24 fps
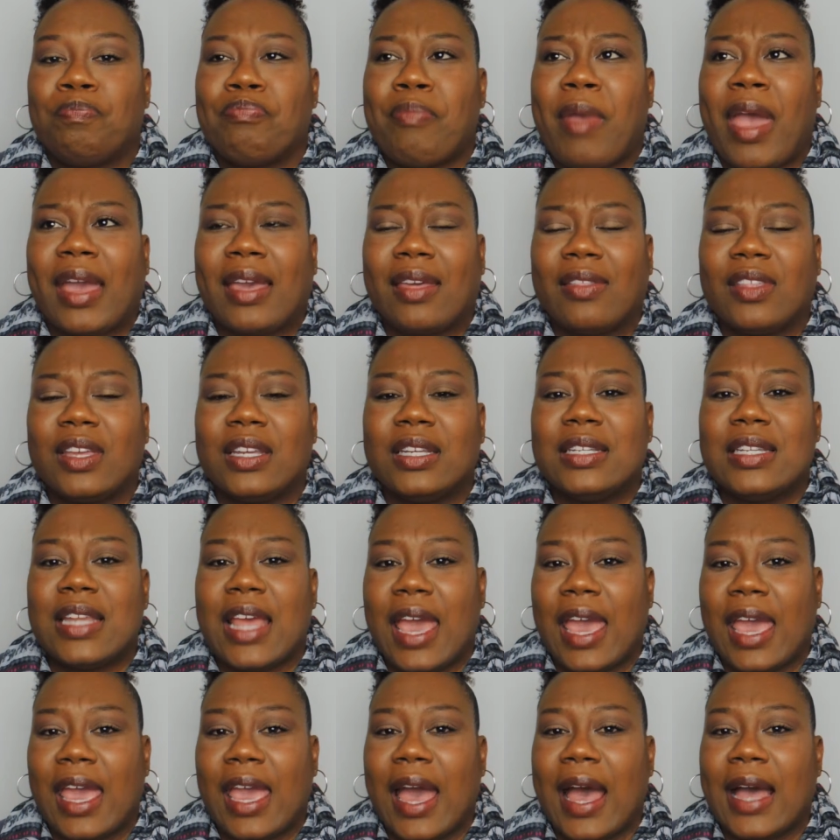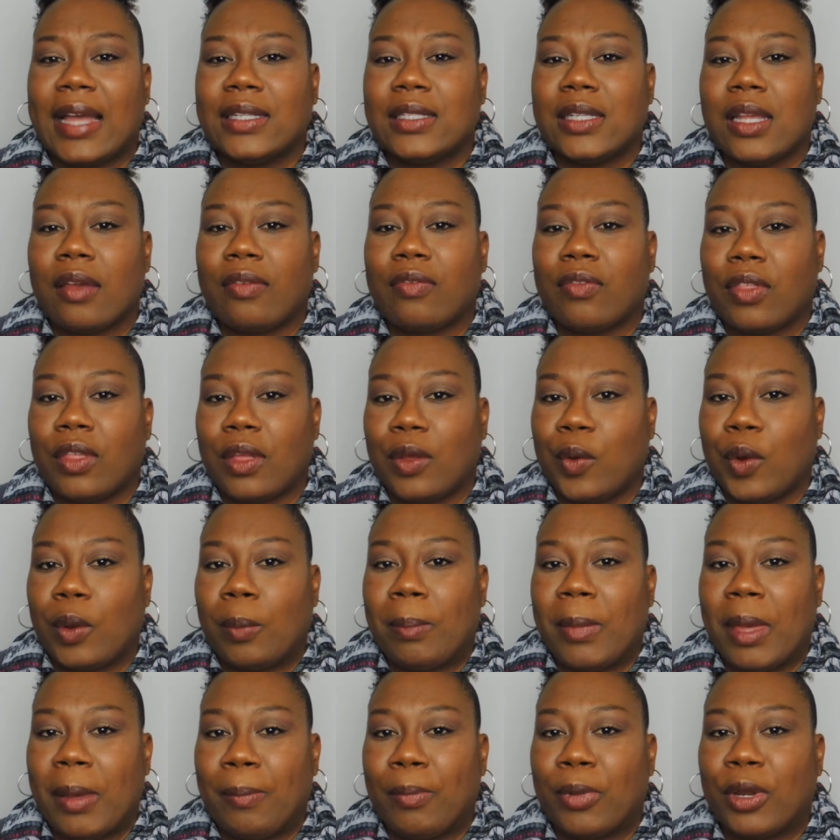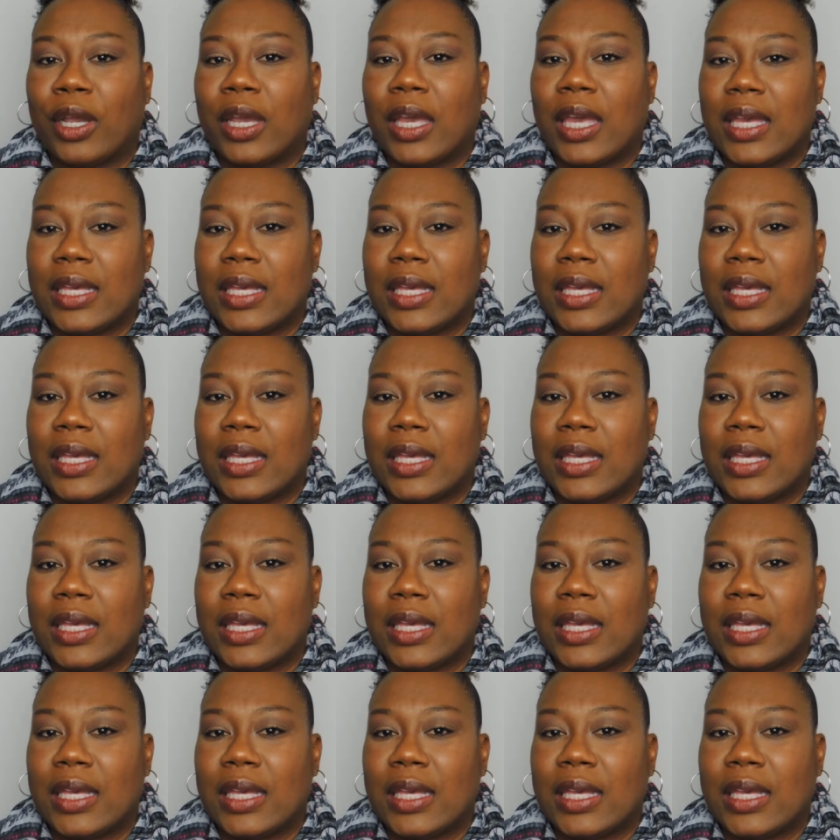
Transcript: back in the day, I definitely remember